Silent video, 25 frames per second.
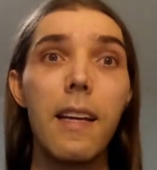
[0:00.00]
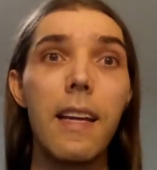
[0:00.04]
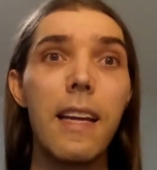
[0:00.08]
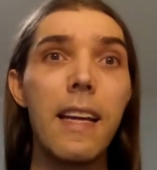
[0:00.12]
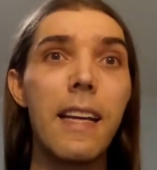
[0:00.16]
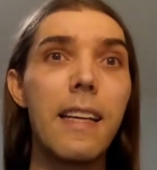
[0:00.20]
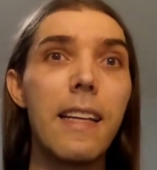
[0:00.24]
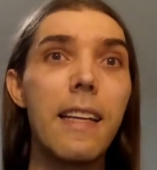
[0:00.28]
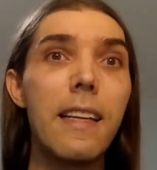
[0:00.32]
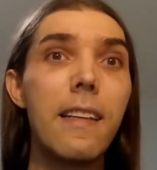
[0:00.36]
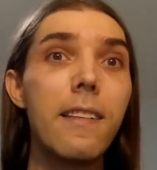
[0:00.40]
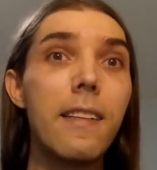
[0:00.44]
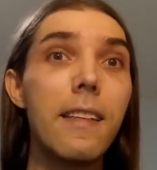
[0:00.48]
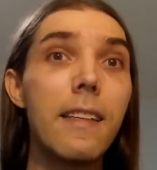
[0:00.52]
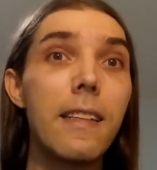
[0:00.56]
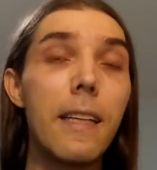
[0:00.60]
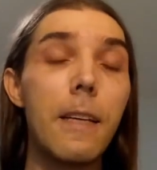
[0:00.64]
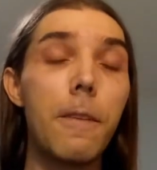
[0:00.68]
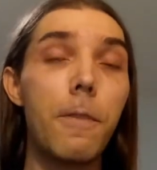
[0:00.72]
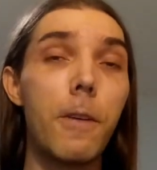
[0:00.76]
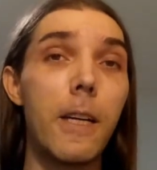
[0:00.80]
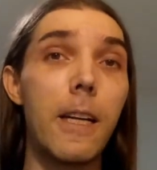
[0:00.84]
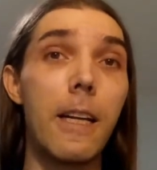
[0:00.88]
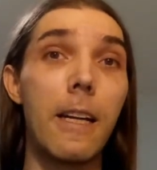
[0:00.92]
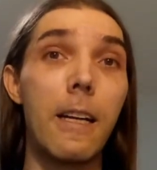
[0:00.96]
it isn't
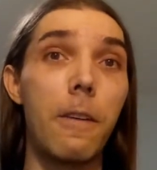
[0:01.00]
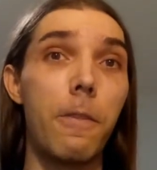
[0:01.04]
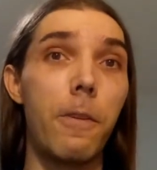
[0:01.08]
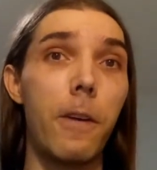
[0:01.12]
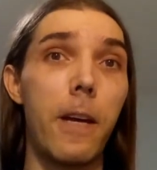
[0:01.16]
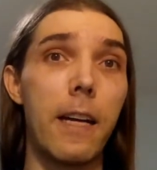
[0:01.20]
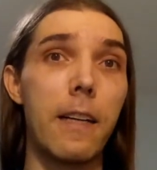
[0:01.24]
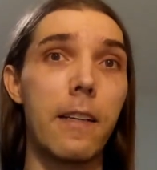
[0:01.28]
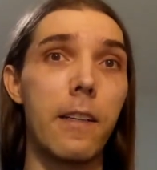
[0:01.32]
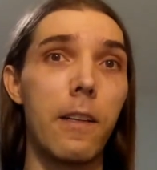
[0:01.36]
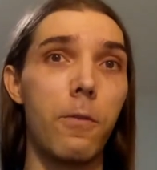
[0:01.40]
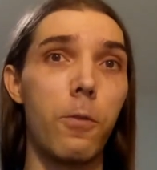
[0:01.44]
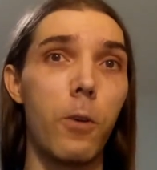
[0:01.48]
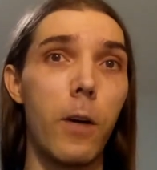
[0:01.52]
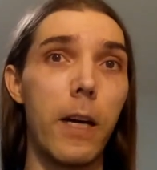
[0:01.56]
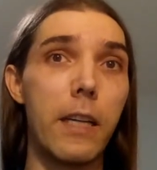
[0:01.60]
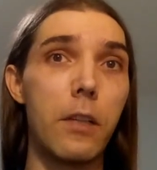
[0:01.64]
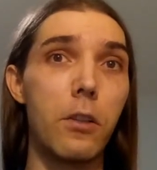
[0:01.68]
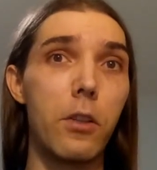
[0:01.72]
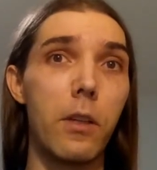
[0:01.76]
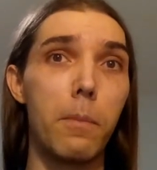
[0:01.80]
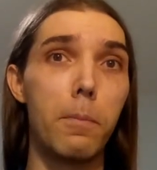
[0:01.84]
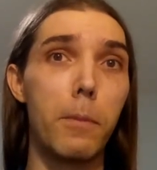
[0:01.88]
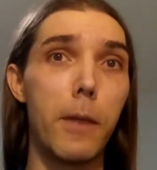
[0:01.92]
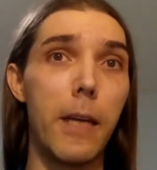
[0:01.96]
even an effective way
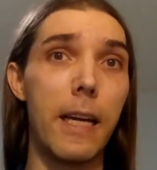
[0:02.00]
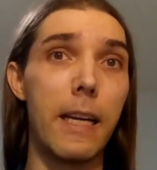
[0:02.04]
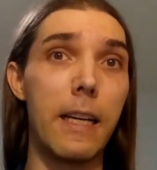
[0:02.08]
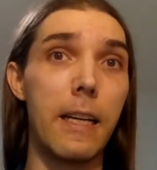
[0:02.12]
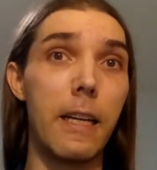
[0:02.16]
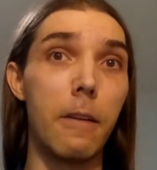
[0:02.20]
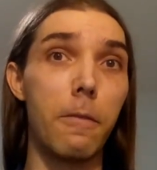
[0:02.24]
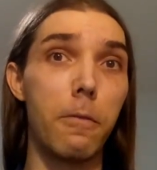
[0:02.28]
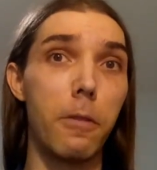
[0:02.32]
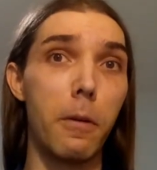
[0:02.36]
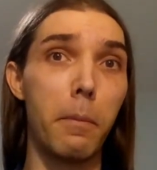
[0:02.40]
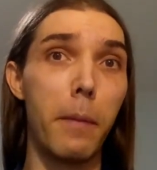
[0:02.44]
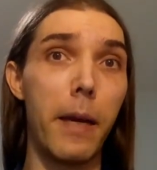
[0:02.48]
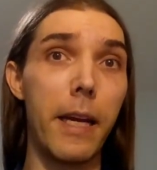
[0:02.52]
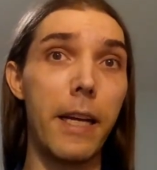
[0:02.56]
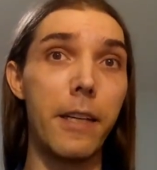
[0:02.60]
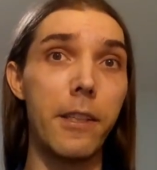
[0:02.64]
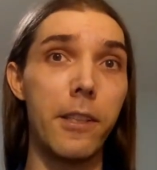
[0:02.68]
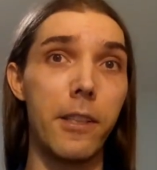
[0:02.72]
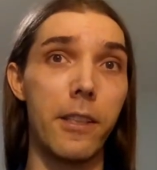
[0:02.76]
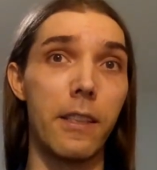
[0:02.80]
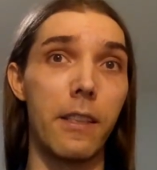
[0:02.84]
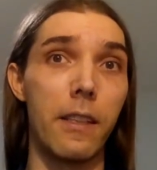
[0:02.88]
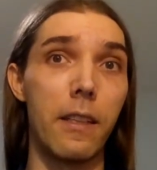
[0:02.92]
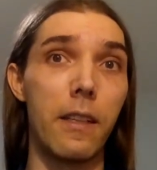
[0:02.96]
to obtain
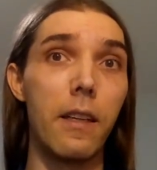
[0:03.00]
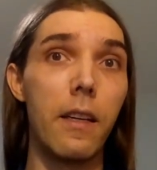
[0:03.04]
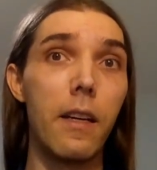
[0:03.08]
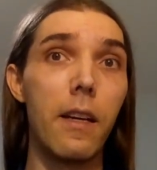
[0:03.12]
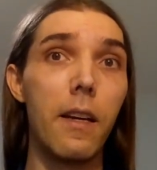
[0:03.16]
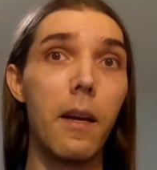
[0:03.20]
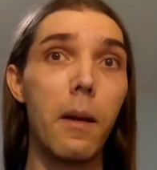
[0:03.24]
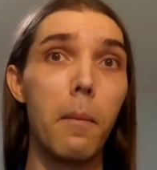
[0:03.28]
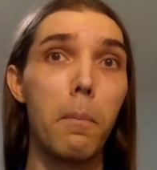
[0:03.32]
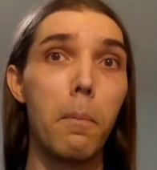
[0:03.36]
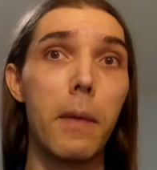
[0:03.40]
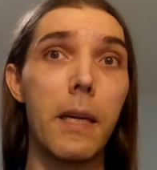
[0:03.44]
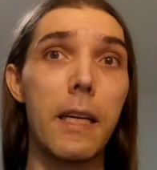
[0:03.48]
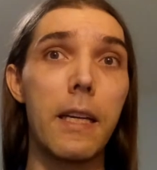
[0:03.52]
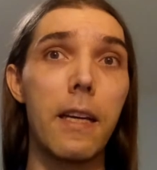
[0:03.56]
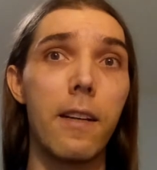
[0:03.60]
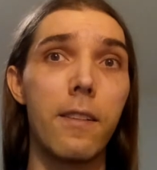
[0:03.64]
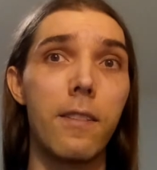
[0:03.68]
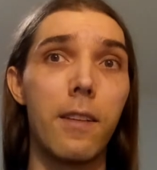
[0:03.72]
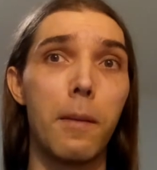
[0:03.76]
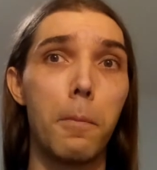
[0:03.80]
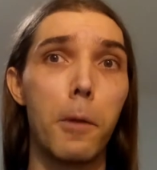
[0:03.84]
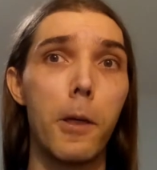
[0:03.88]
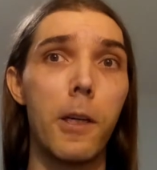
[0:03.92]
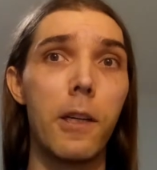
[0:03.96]
information
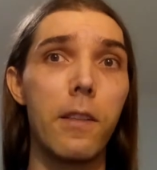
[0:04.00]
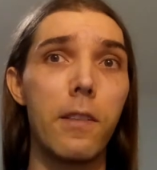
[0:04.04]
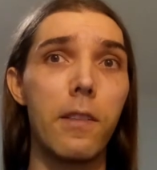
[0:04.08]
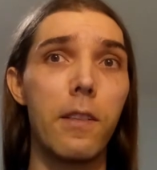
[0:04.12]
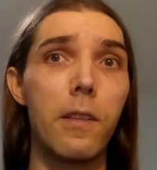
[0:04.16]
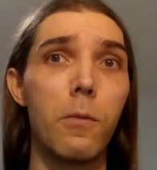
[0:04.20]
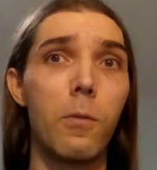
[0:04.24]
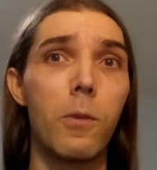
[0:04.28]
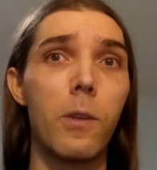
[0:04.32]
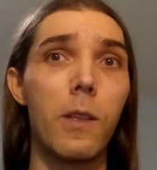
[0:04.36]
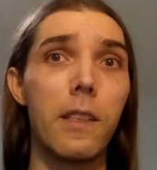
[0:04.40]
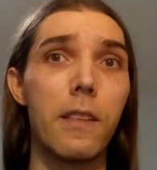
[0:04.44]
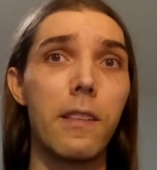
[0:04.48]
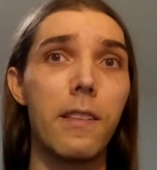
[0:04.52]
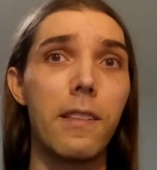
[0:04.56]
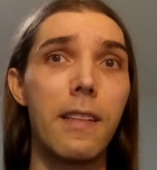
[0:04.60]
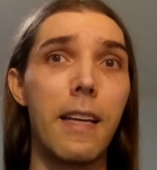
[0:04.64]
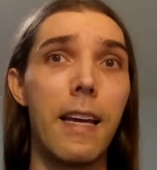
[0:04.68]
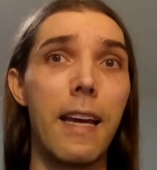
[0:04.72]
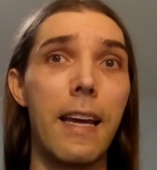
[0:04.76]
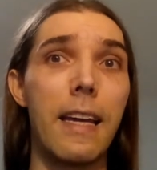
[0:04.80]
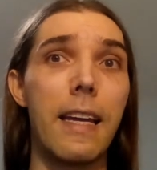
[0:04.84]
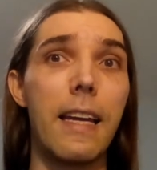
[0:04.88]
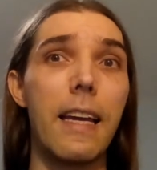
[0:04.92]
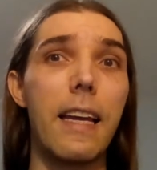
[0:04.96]
because a person will
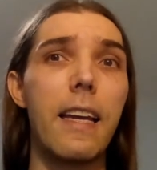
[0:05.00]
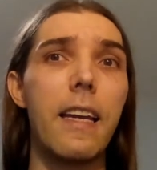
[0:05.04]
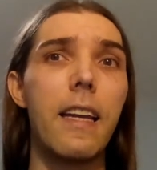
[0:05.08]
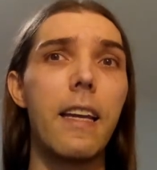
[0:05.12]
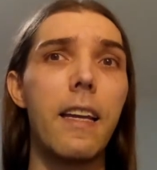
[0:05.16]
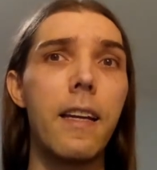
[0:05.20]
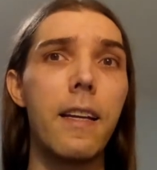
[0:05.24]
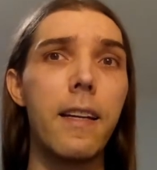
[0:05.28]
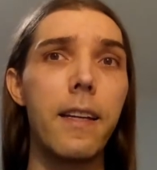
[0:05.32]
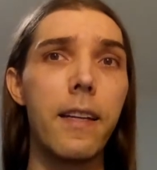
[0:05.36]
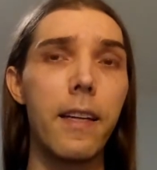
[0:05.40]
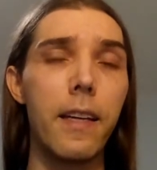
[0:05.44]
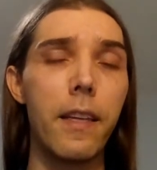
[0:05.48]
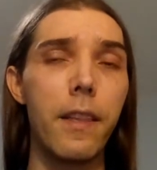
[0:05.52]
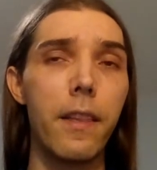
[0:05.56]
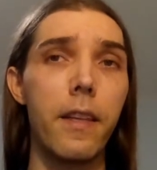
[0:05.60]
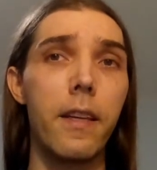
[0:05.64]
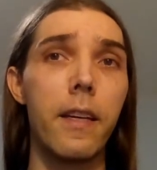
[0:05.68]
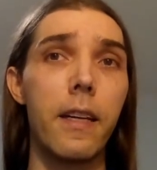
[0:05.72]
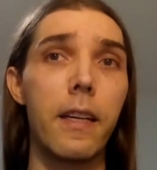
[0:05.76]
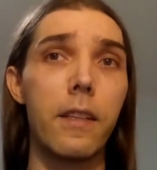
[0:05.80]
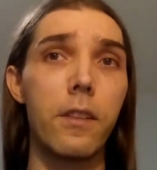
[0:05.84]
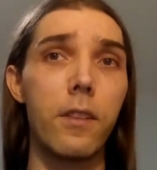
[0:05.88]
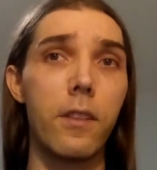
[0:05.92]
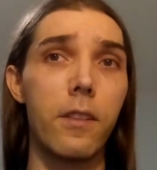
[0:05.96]
say
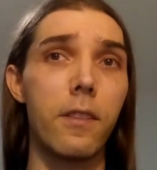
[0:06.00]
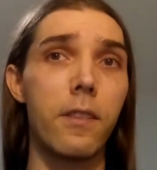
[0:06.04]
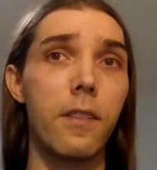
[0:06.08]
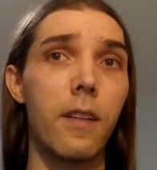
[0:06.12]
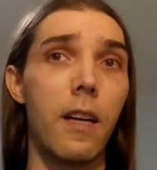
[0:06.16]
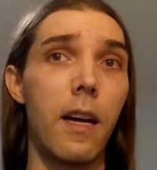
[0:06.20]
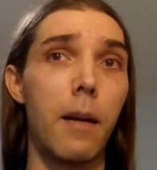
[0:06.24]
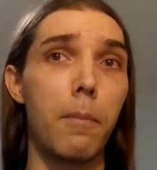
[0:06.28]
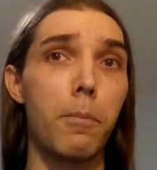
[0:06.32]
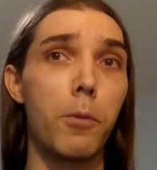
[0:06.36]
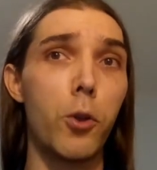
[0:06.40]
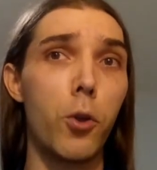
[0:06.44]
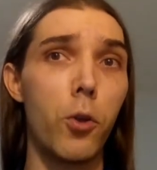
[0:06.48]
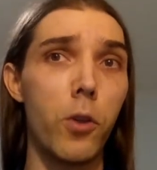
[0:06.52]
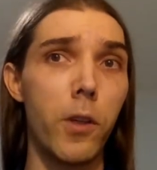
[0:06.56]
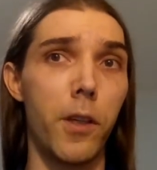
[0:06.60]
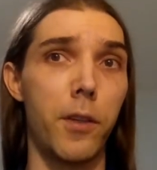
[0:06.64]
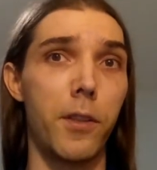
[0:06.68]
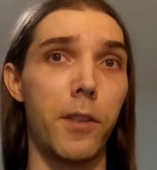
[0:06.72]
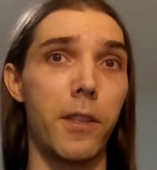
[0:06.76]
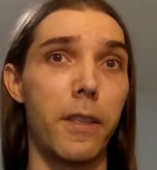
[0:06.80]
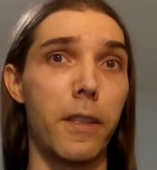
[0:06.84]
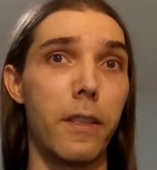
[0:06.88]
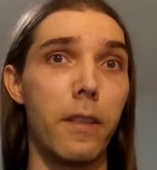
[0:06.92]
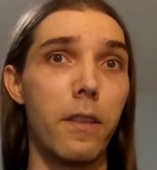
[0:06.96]
anything to stop
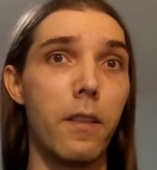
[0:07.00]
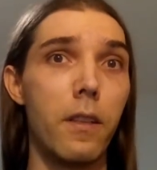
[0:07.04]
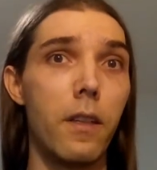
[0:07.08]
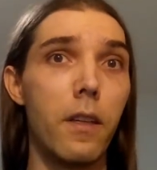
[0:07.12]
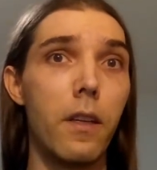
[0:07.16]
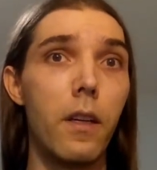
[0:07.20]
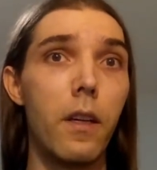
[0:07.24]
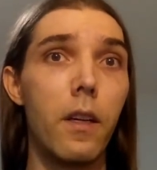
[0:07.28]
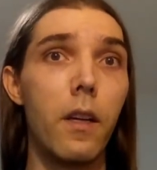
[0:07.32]
torture.